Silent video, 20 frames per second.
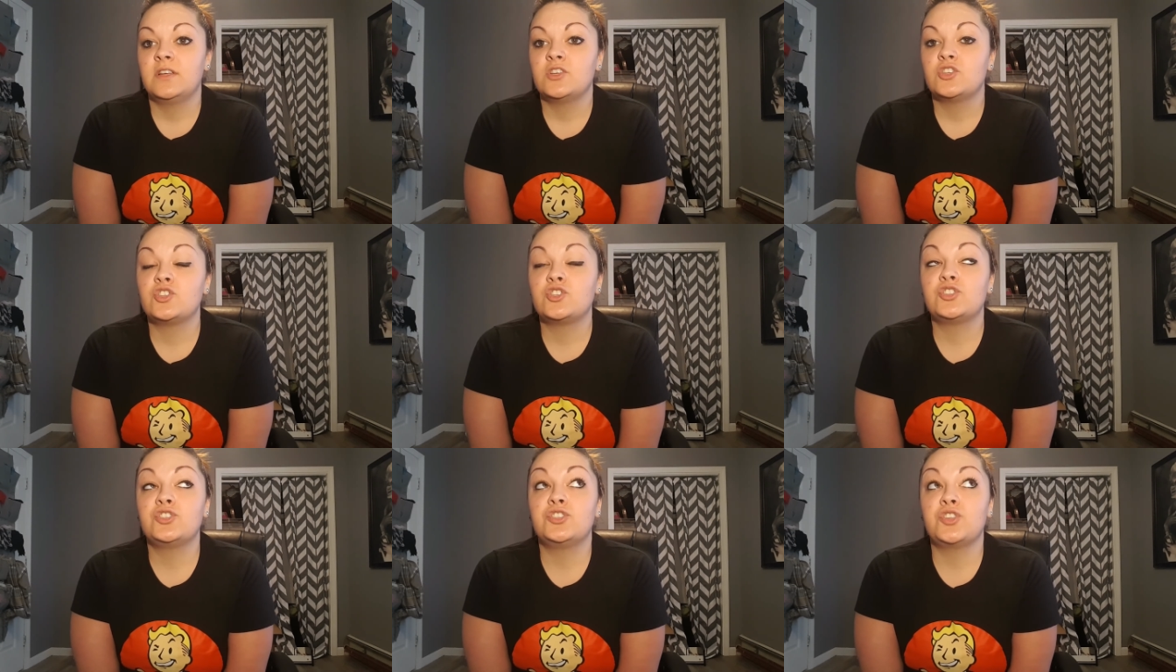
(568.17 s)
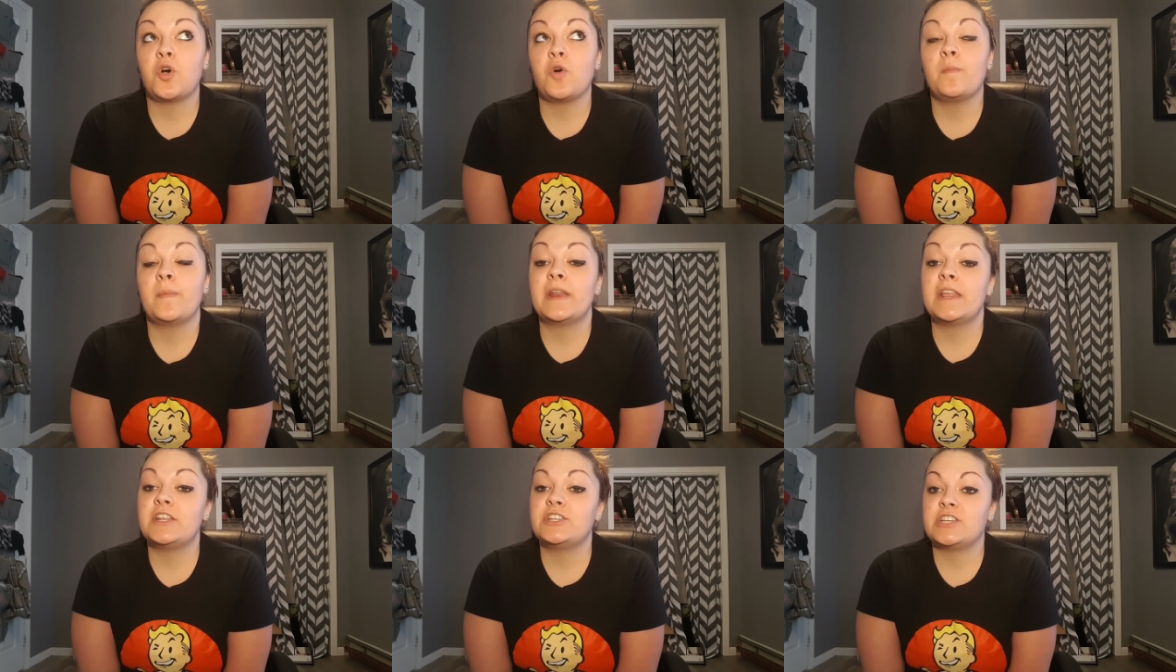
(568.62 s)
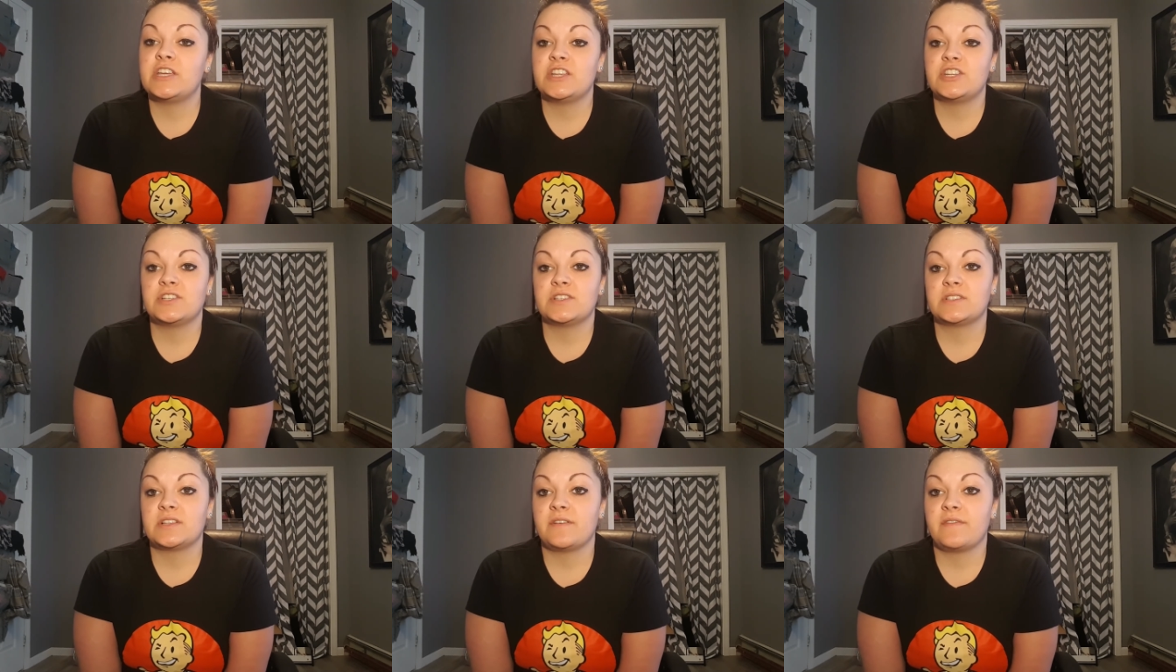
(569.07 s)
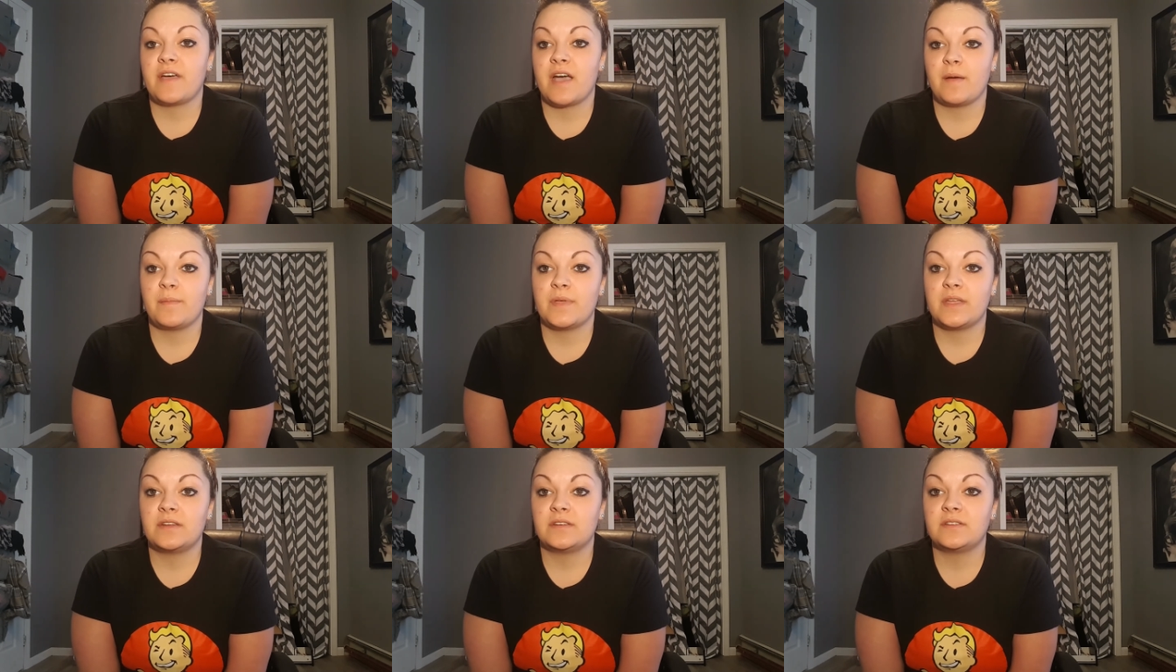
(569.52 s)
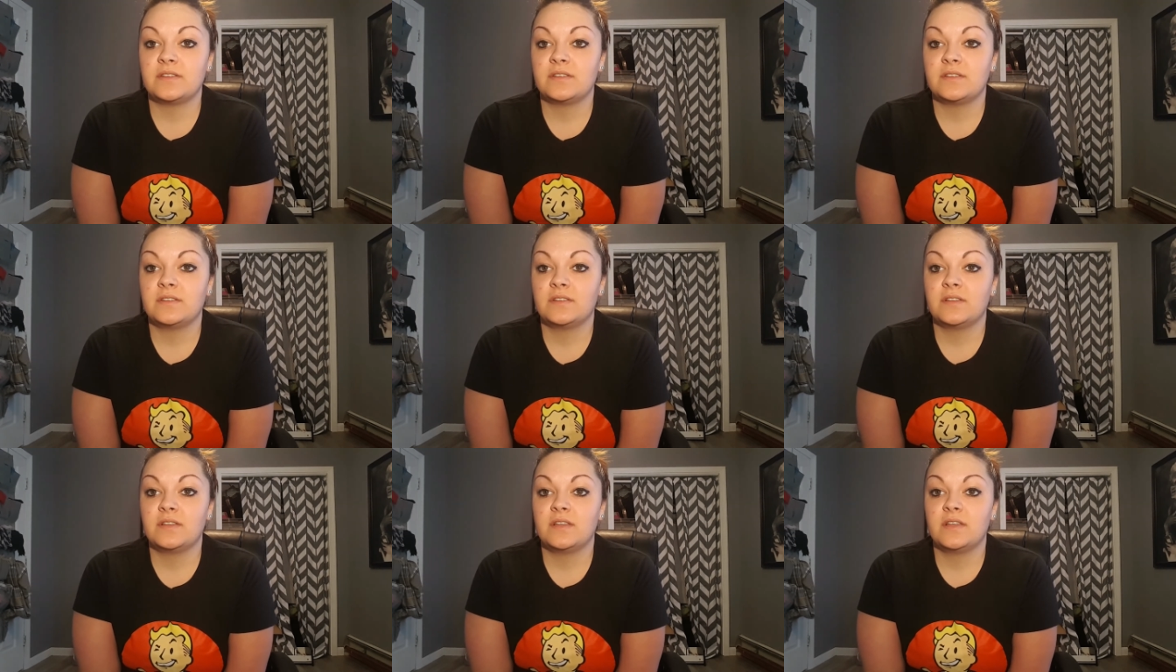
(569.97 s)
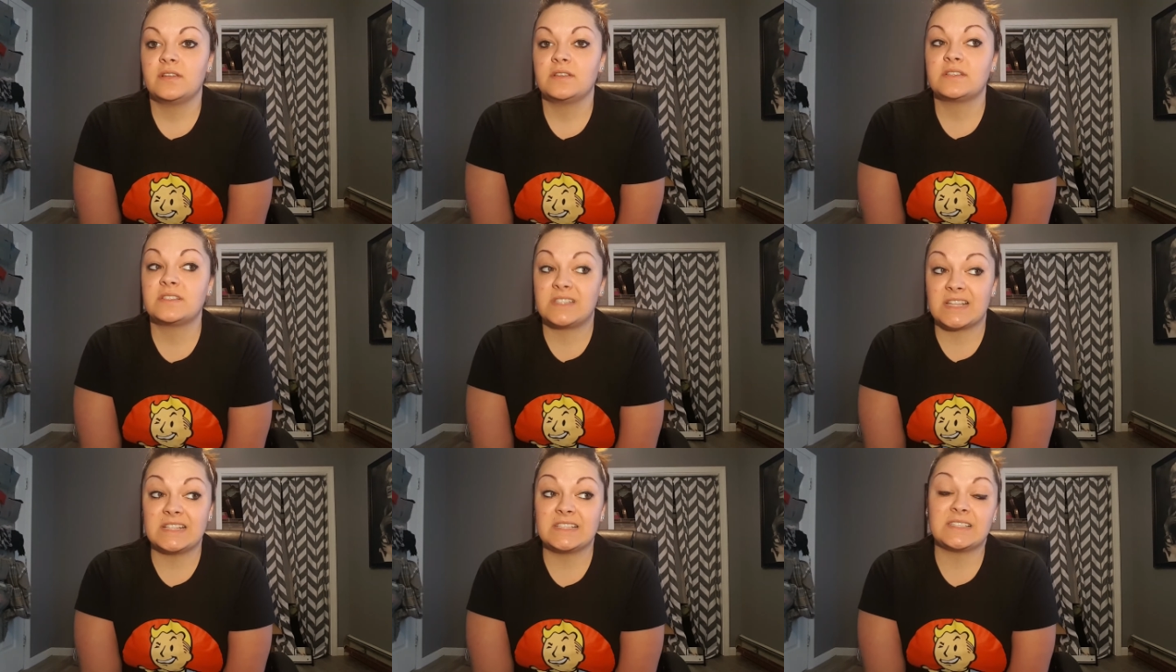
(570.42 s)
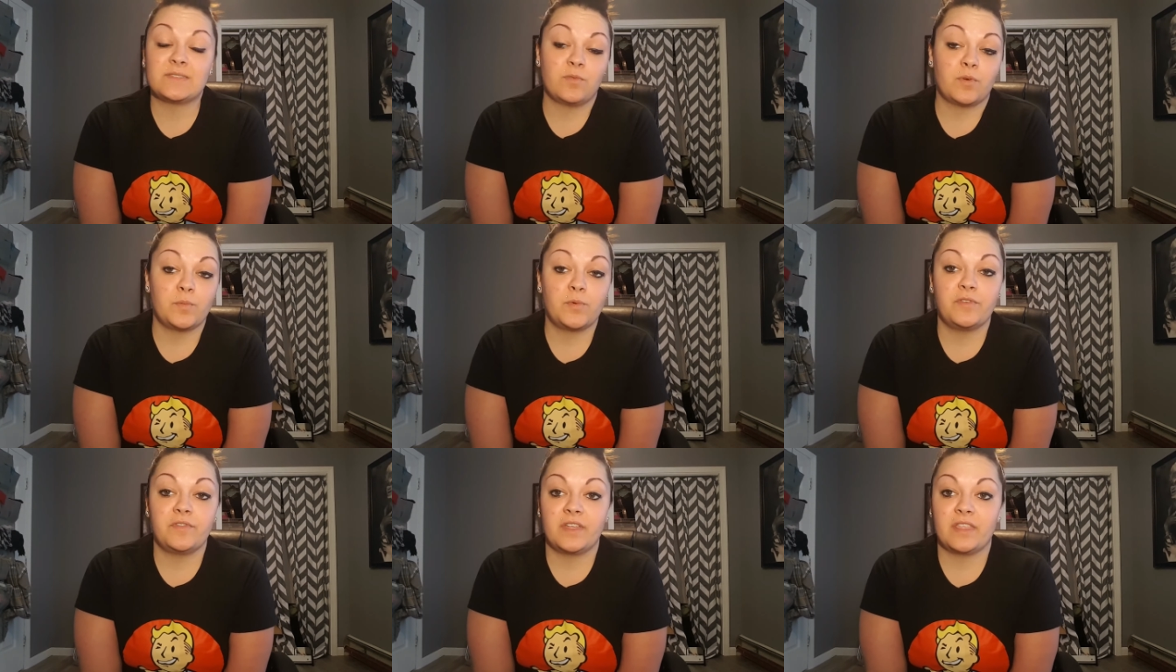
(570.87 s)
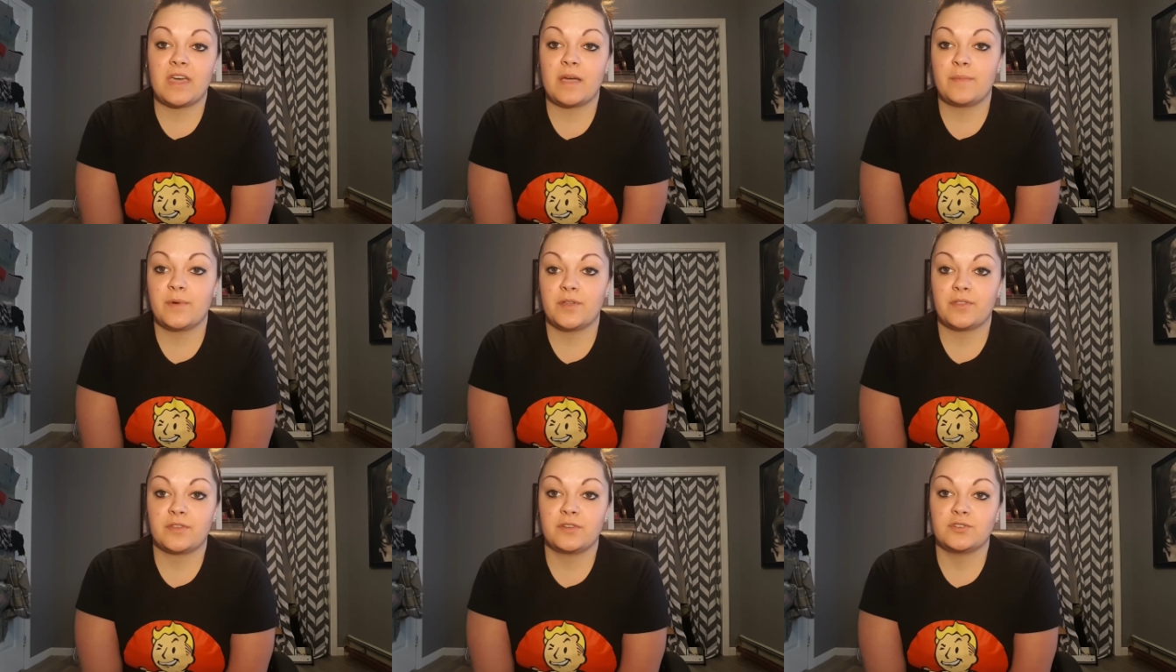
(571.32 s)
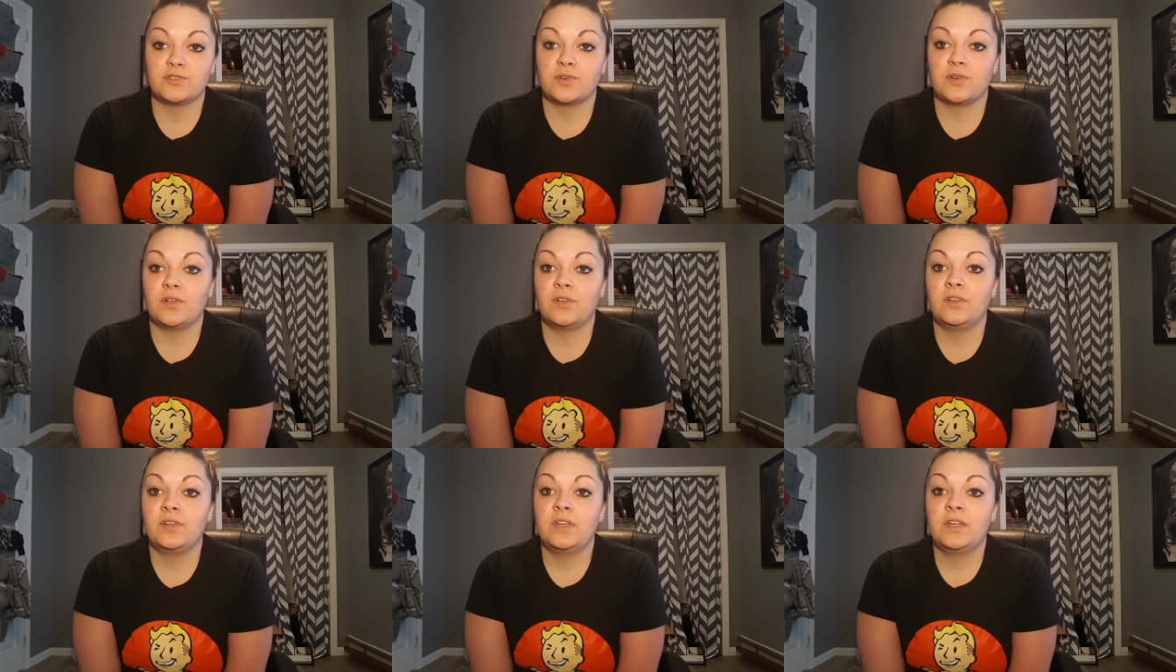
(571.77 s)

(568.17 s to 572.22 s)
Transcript: So many changes have happened since removing that birth control.